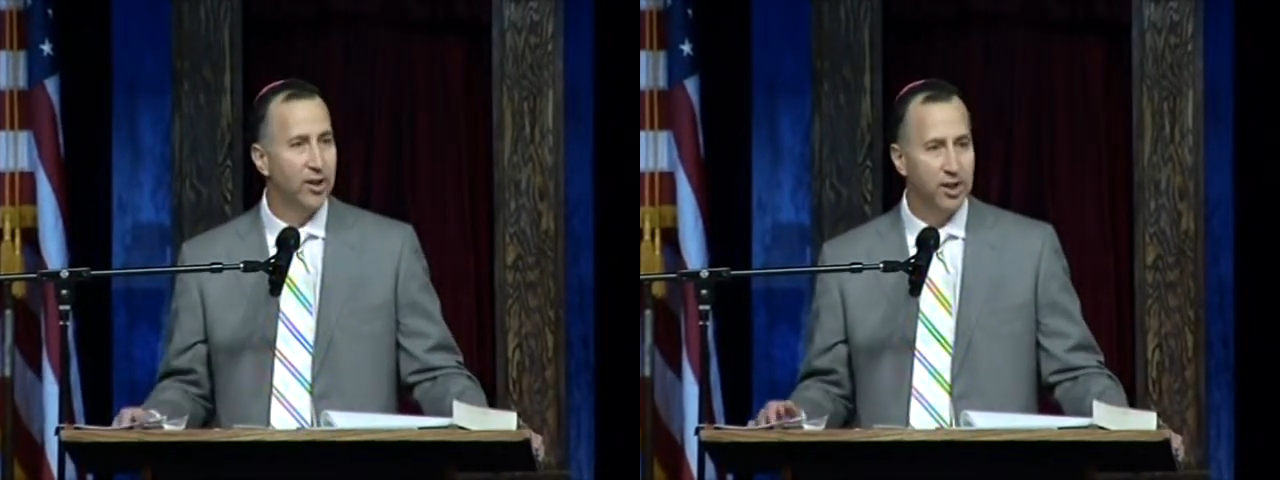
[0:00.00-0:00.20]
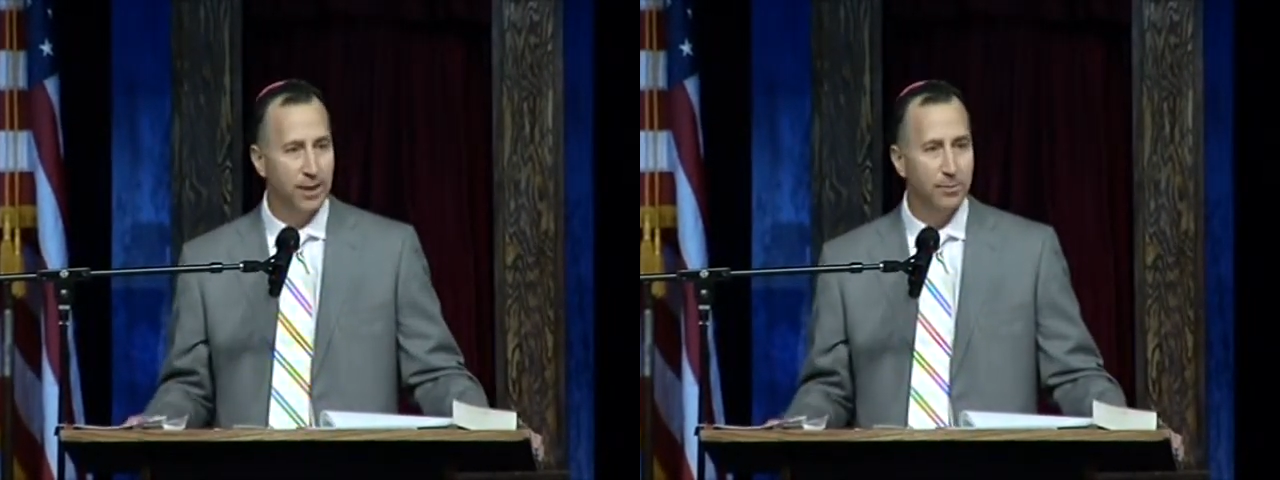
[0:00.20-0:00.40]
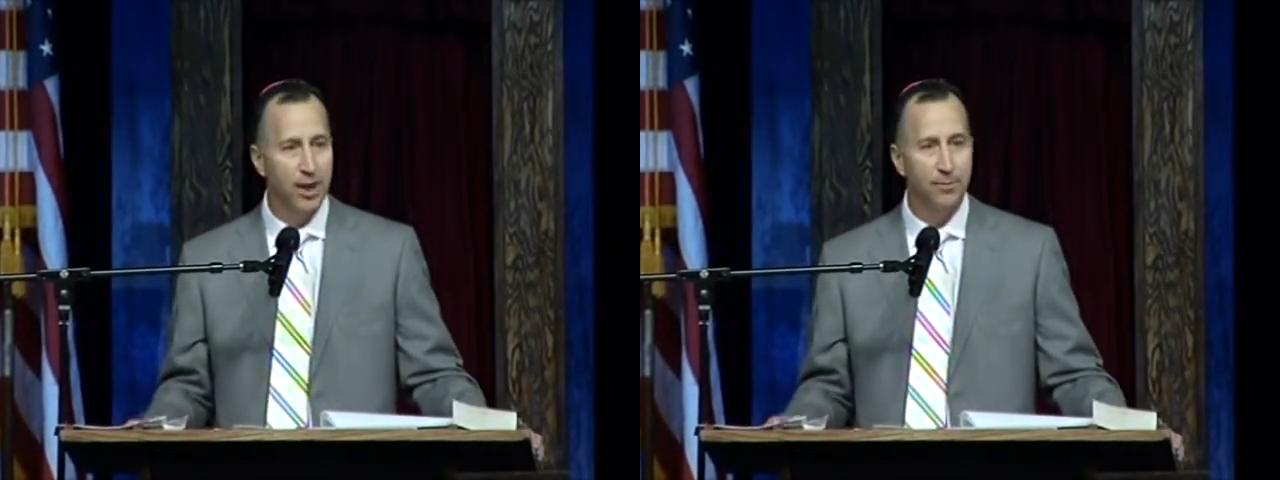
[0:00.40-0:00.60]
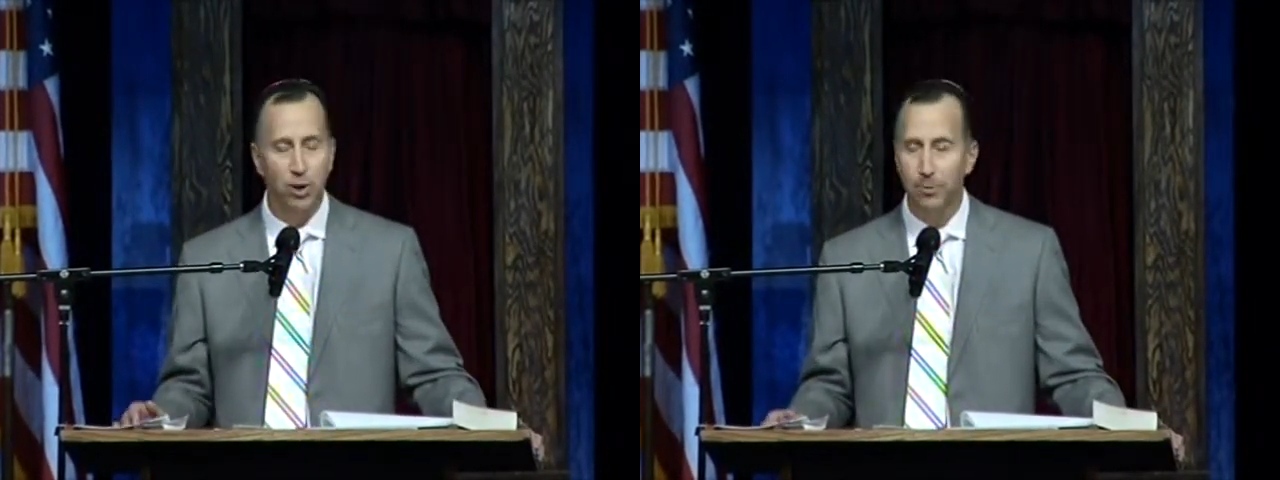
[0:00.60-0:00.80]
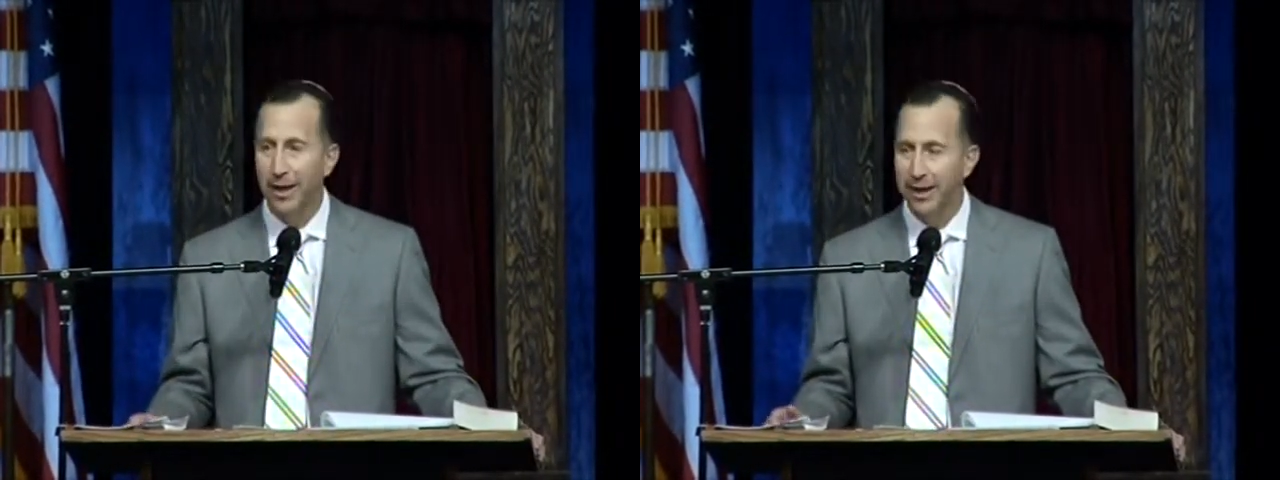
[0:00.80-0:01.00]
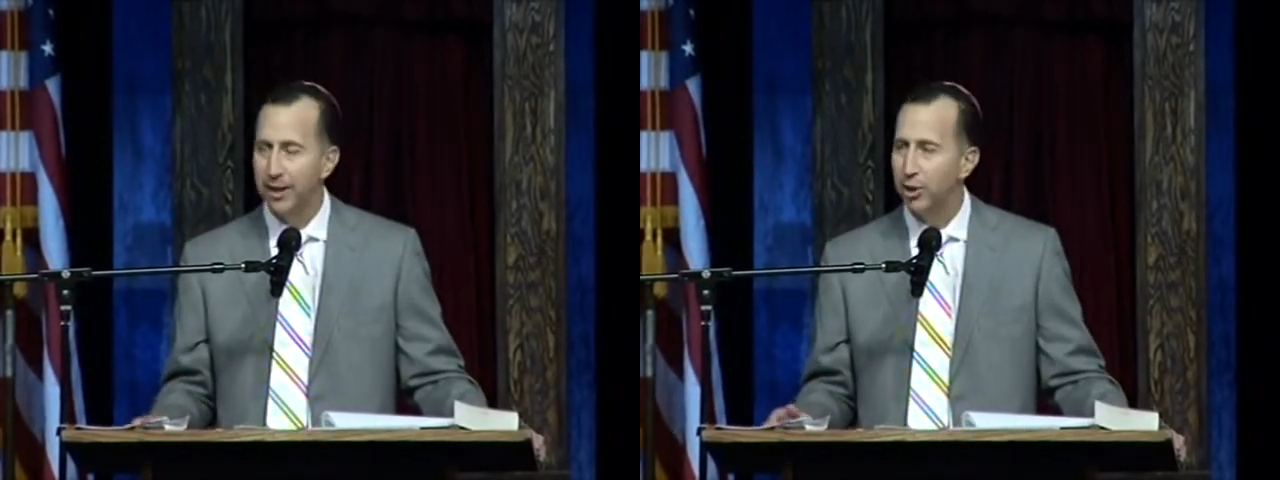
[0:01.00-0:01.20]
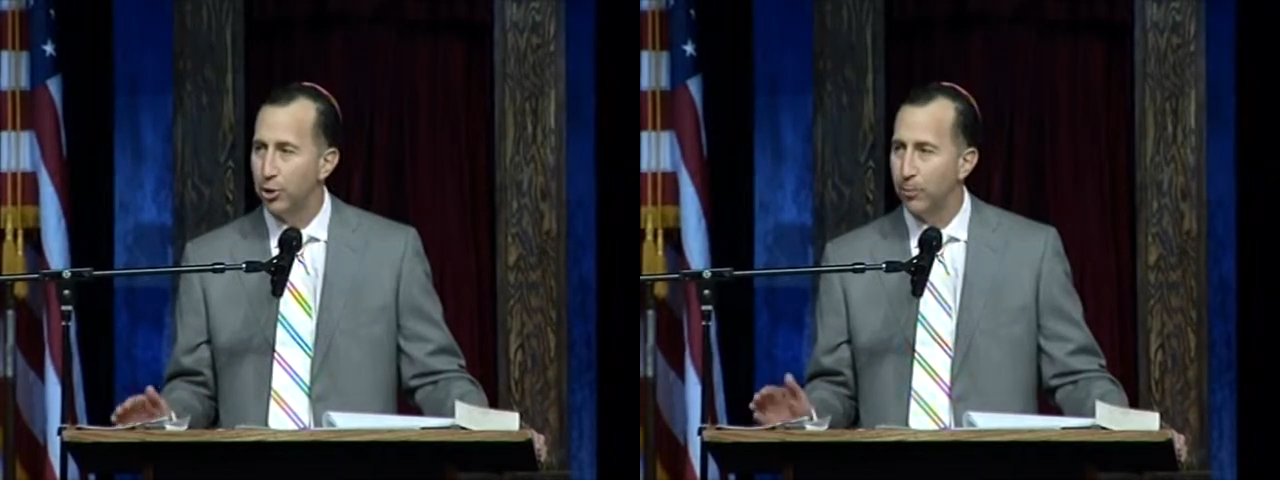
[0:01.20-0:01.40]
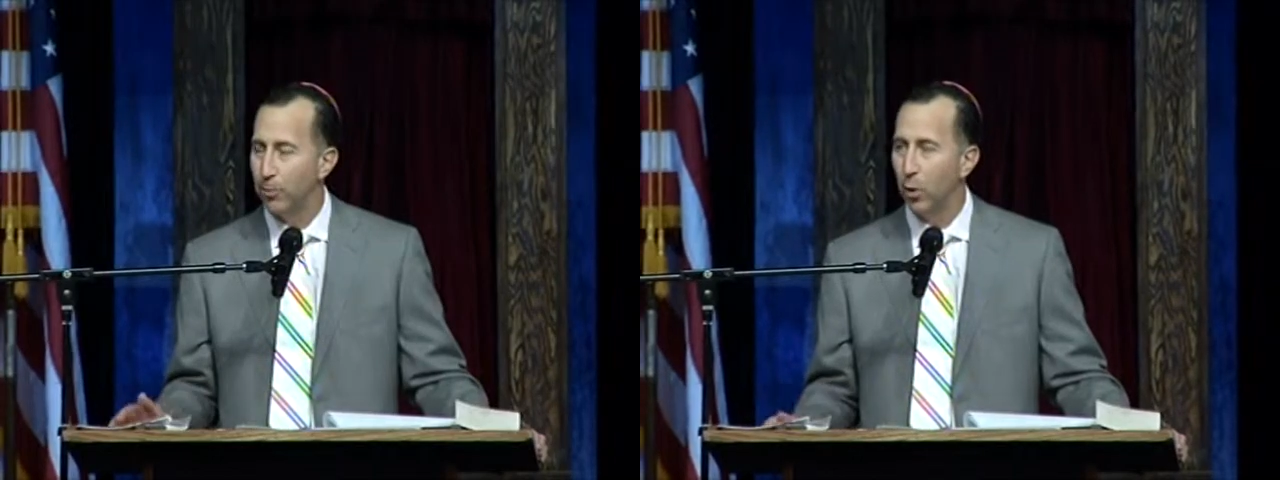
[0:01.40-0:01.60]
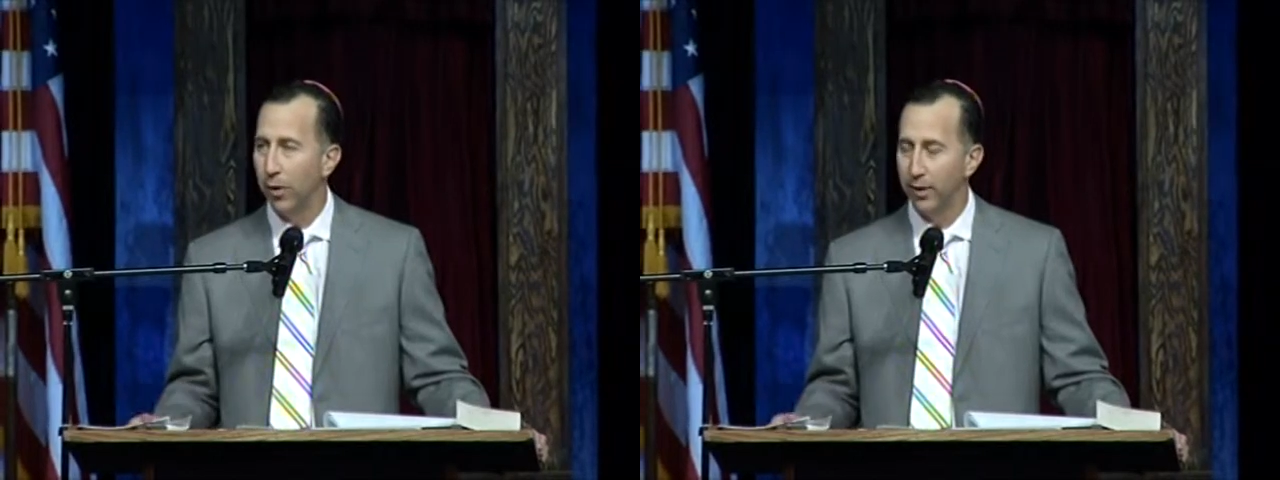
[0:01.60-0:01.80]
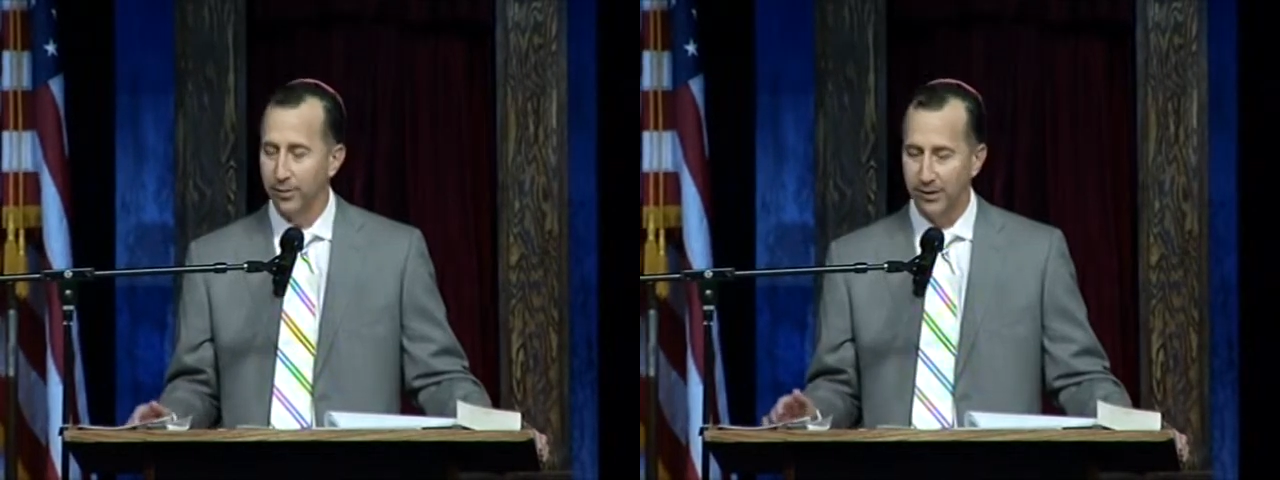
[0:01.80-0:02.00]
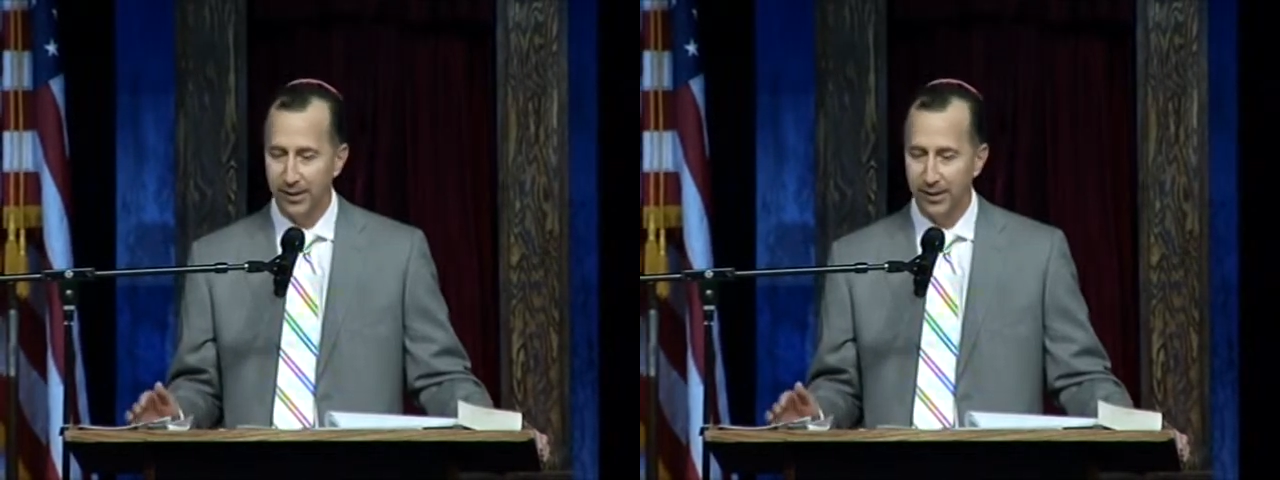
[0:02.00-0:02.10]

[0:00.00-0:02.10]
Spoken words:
sometimes you might need to do more.